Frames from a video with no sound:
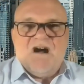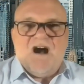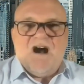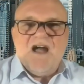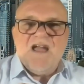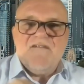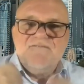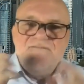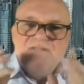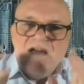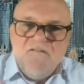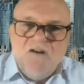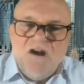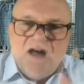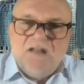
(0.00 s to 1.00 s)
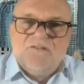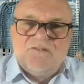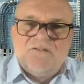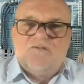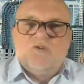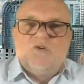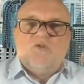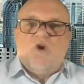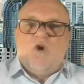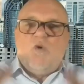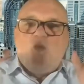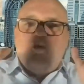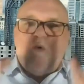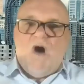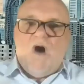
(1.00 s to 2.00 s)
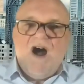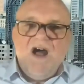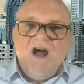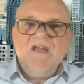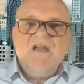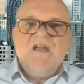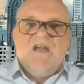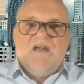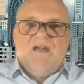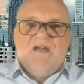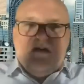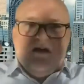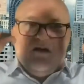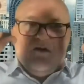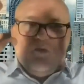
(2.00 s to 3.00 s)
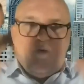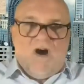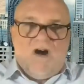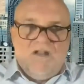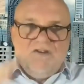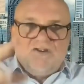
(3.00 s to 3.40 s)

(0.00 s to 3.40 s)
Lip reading: I have never understood why one